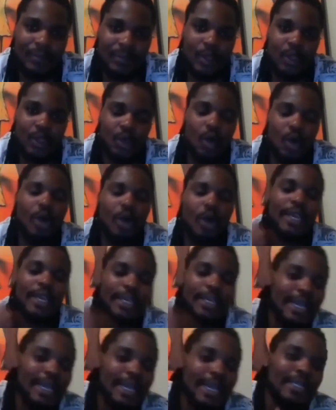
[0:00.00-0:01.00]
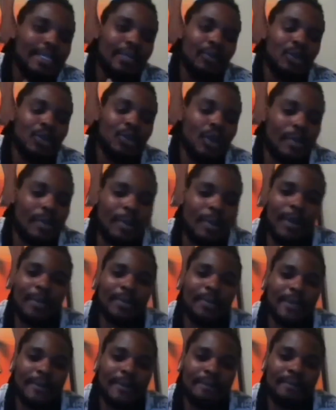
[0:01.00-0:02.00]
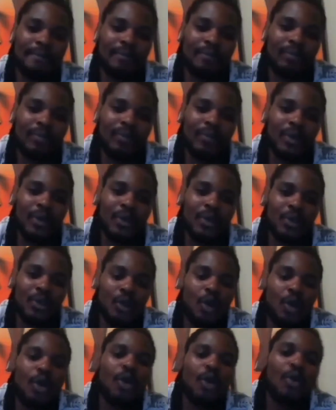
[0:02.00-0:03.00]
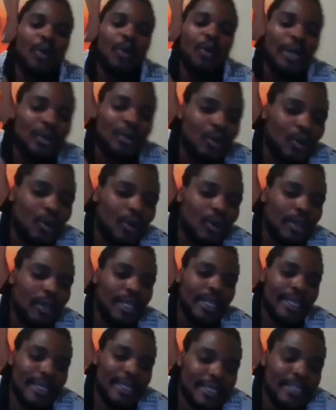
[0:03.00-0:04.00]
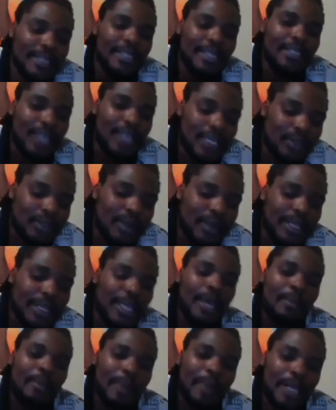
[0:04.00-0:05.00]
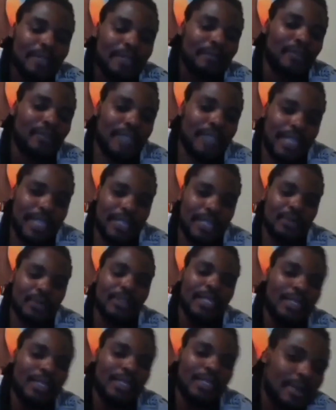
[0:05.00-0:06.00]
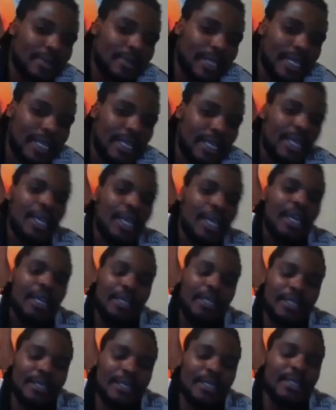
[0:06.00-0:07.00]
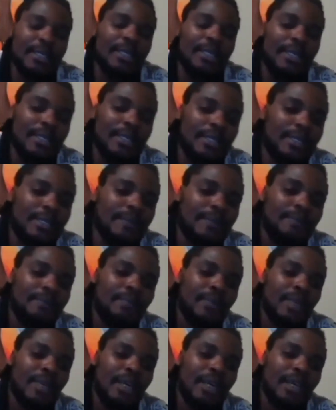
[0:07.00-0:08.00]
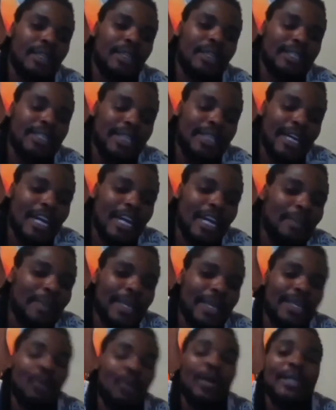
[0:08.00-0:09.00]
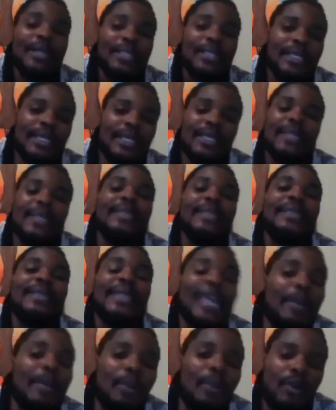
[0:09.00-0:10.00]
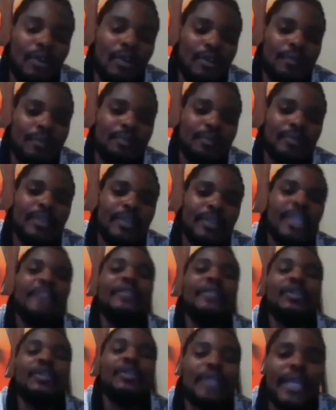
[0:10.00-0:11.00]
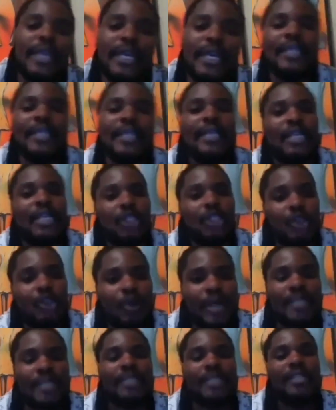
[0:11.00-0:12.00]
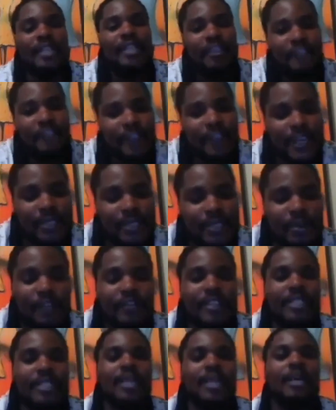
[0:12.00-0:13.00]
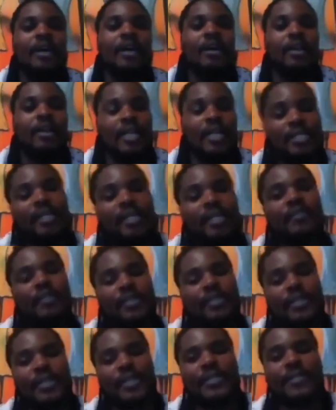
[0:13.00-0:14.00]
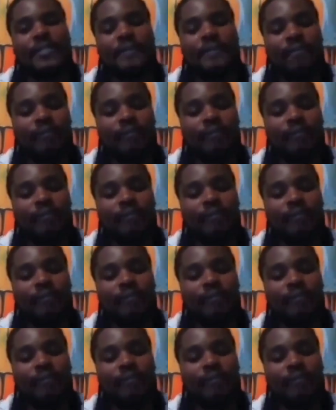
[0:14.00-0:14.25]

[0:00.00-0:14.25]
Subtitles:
So inyathi ibuzwa kwabaphambili. So what you call history is actually part of today. So that is why I'm saying history is, the Shangani Battle was an is an epoch. Even today, it endures the effects of it. Let's say, for instance,